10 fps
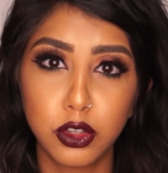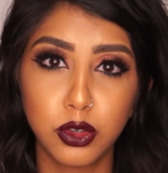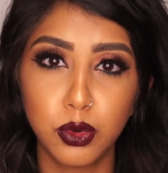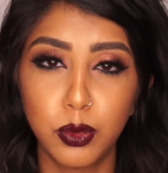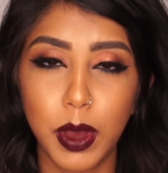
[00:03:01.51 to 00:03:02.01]

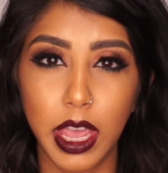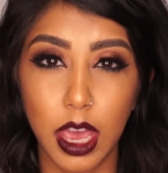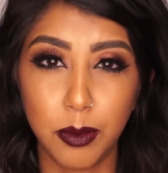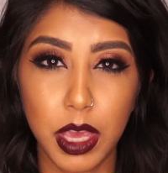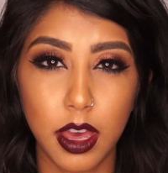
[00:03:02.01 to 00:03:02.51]
to
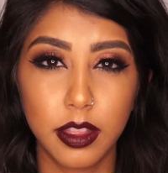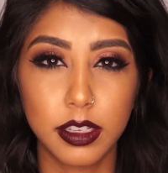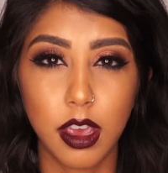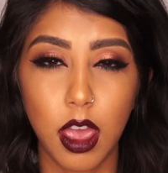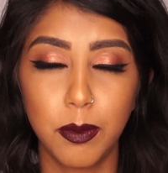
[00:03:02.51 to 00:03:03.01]
Miami at the
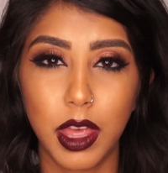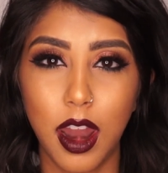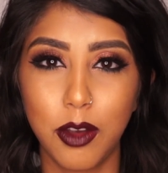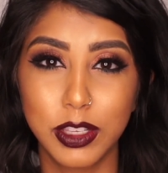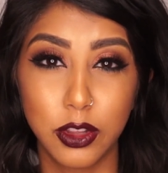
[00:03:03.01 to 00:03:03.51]
time that
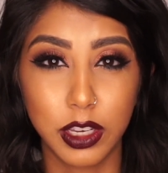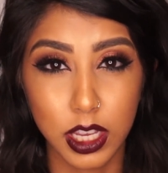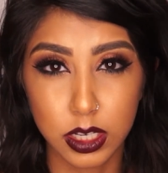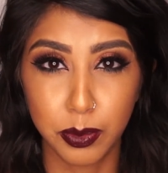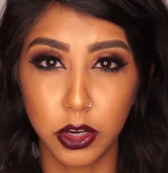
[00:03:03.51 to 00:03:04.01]
I was looking
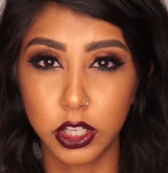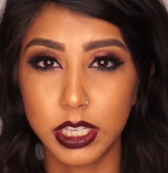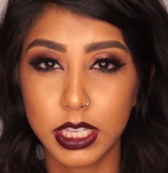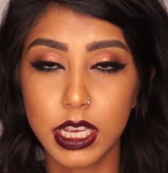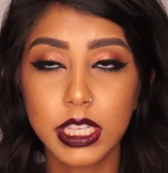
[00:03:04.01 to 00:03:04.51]
to purchase
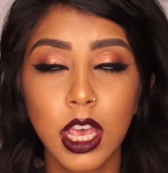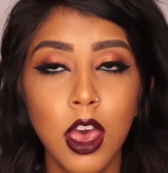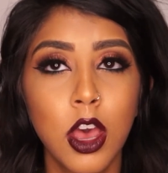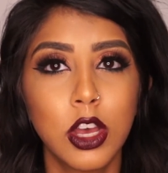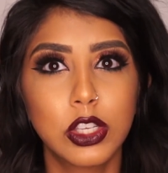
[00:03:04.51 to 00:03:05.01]
these,
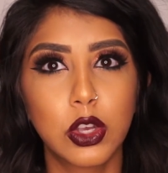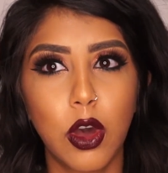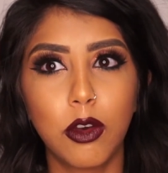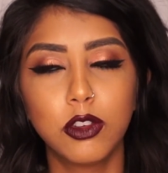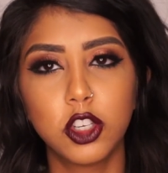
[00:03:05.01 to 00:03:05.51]
so
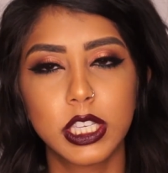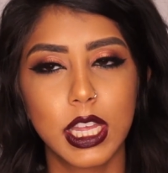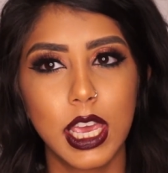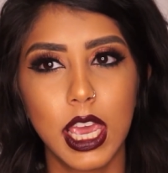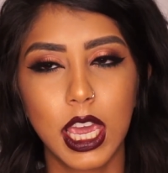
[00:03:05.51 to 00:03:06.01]
I was just
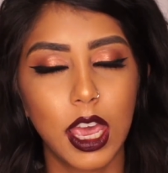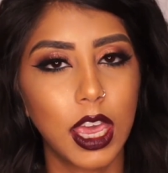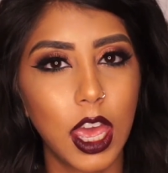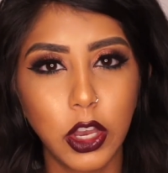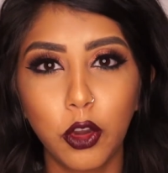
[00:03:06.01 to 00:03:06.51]
like,
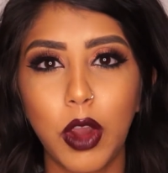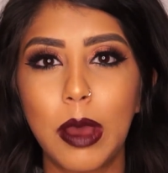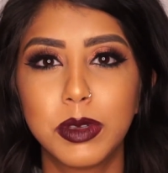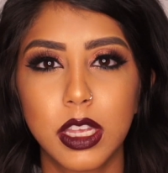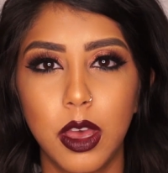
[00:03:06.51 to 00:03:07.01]
can you
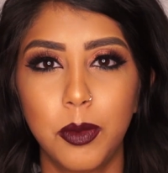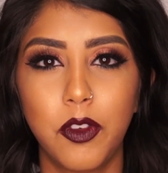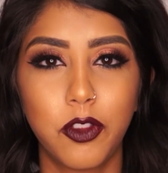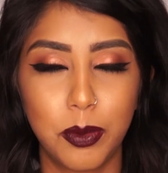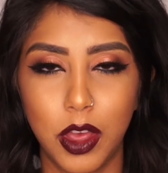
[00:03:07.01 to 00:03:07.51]
grab some
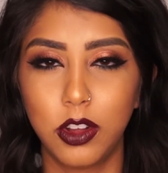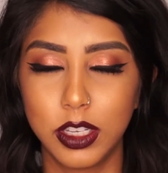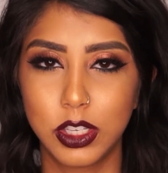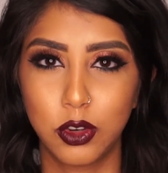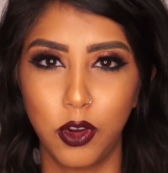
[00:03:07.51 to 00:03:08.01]
from the
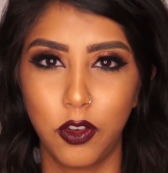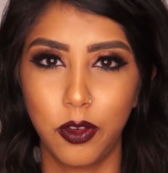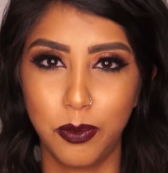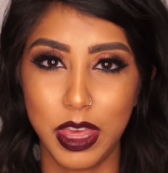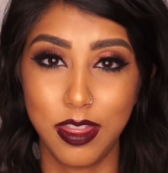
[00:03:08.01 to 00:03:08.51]
Ulta store
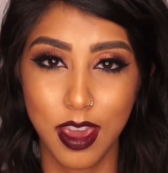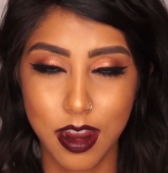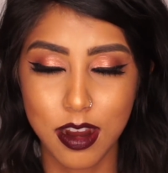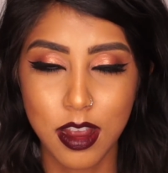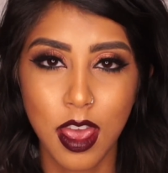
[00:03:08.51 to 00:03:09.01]
from me
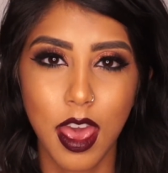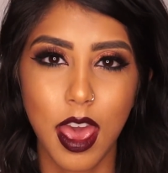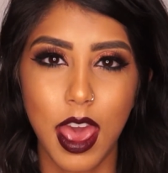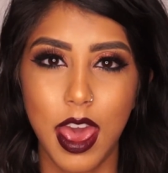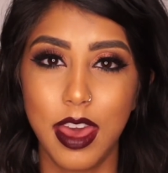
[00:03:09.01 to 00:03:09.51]
there?
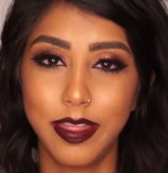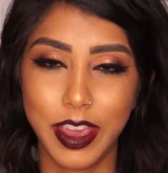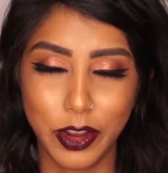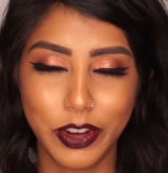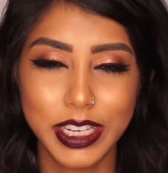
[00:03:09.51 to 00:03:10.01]
And
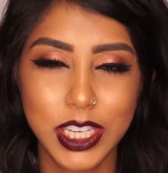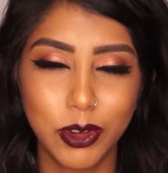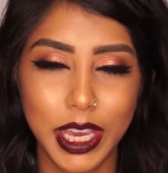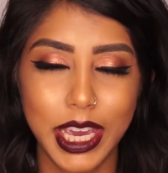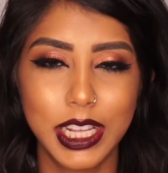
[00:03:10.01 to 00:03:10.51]
they agreed to
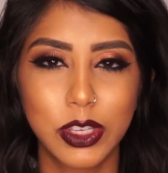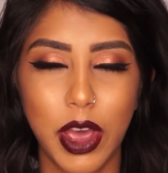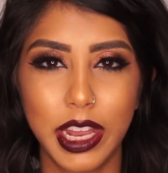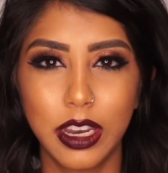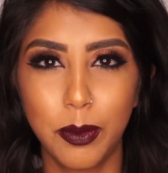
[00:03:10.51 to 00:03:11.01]
it, so
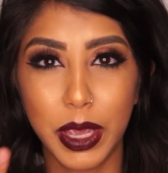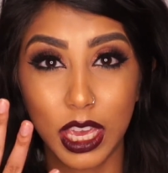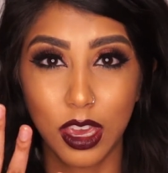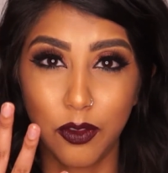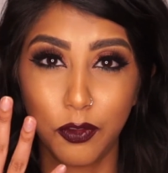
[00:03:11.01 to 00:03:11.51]
I ended up
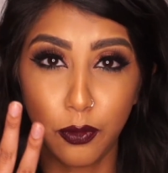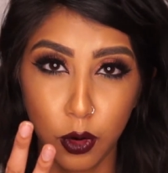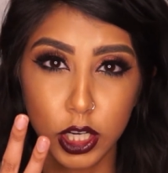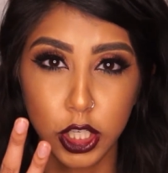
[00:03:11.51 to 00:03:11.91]
picking up 4